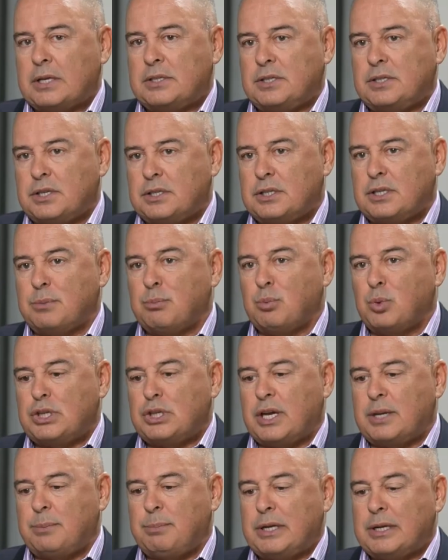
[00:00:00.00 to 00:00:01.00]
a system
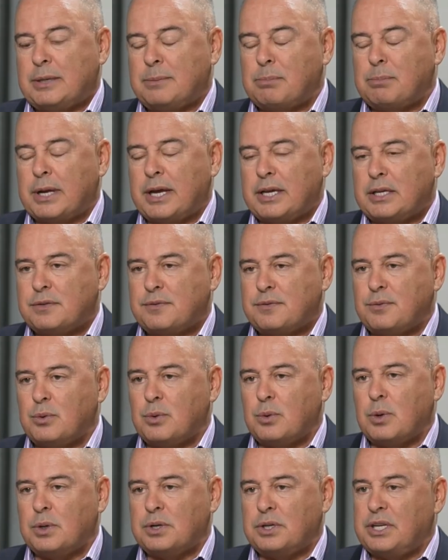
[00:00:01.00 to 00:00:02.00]
which had been in place
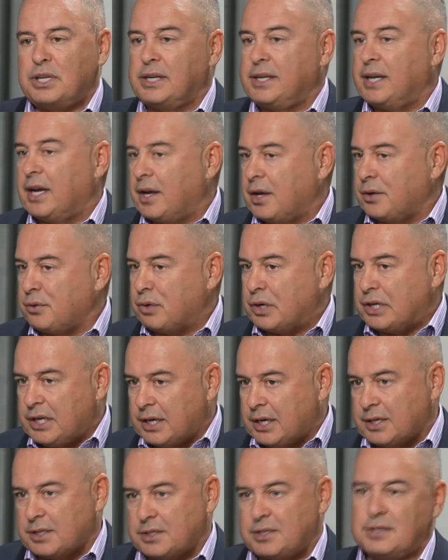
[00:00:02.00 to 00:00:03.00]
for nearly 100
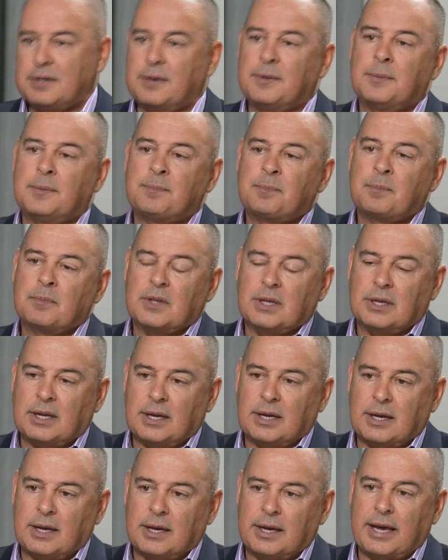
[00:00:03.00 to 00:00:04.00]
years
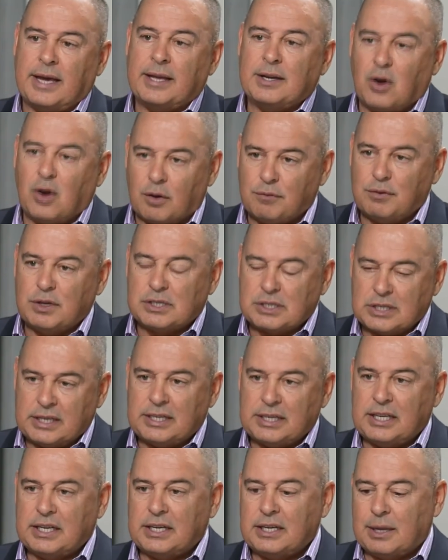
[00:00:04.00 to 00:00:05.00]
and
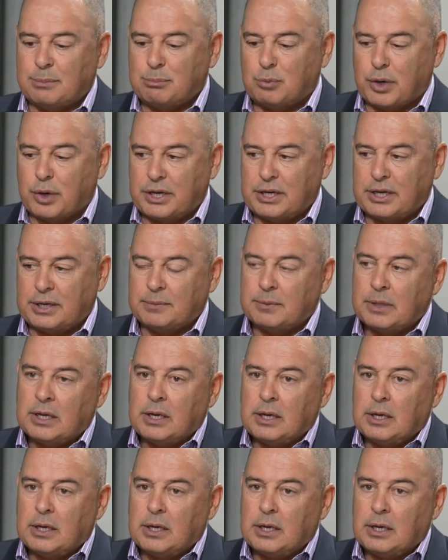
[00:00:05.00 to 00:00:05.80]
obviously needed upgrading.